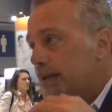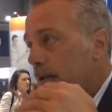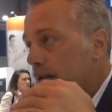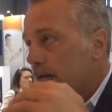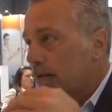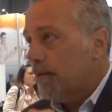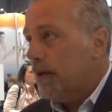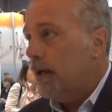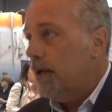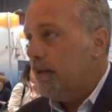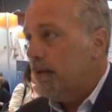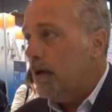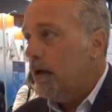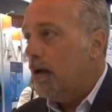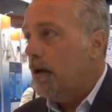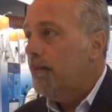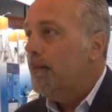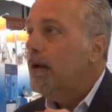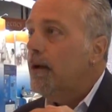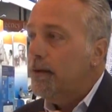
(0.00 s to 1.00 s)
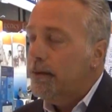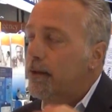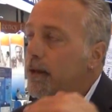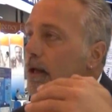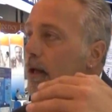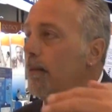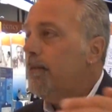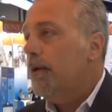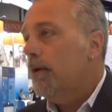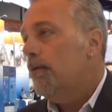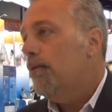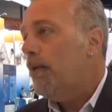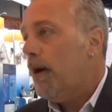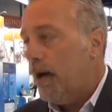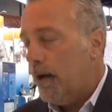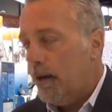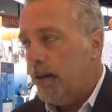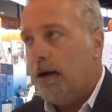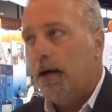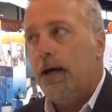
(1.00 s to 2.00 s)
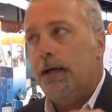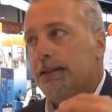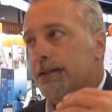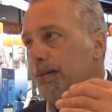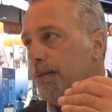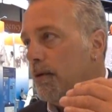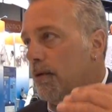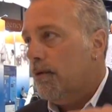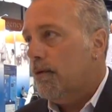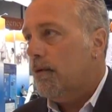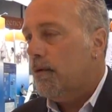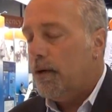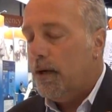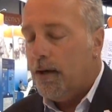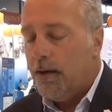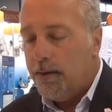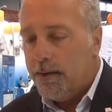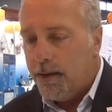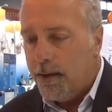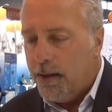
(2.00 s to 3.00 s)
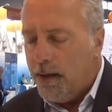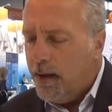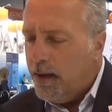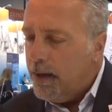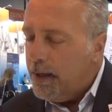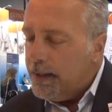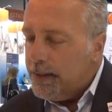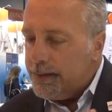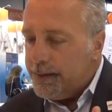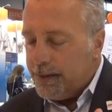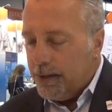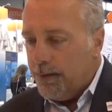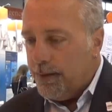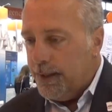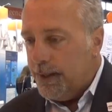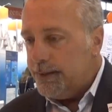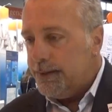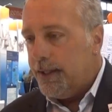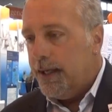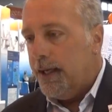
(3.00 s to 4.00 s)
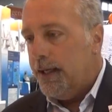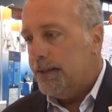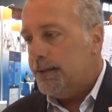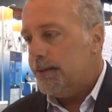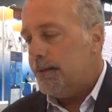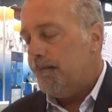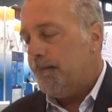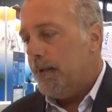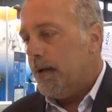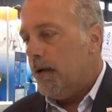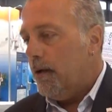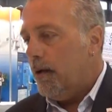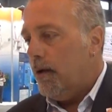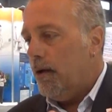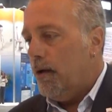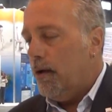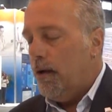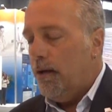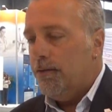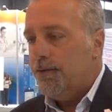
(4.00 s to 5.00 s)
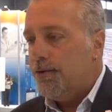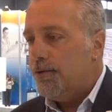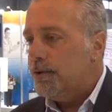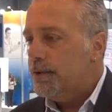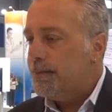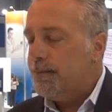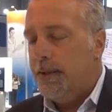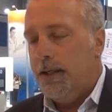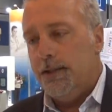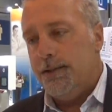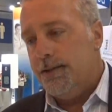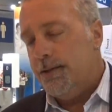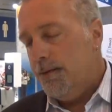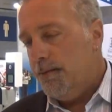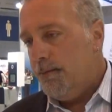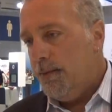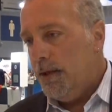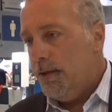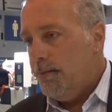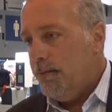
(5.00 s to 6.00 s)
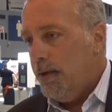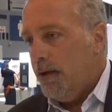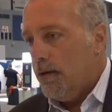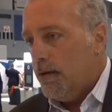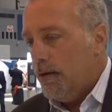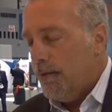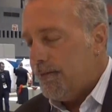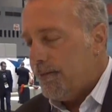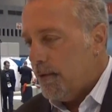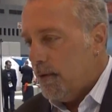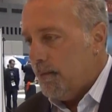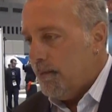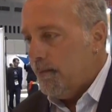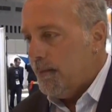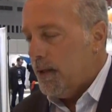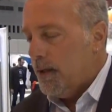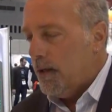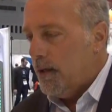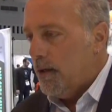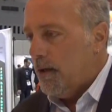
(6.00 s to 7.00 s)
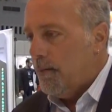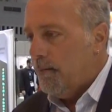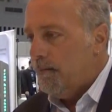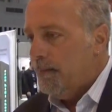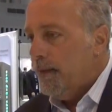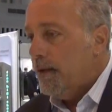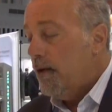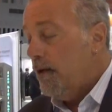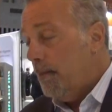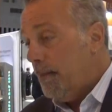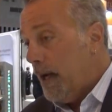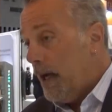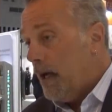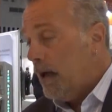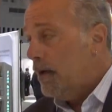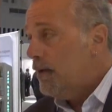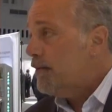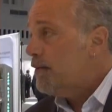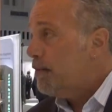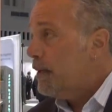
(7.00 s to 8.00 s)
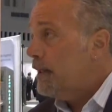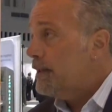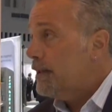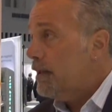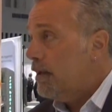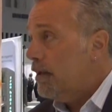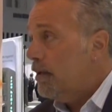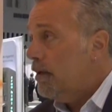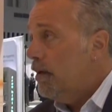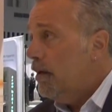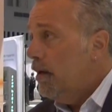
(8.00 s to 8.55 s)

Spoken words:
at the right time to keep you out of the hospital or healthy. So in this case, insurance plans, we heard from Humana's president.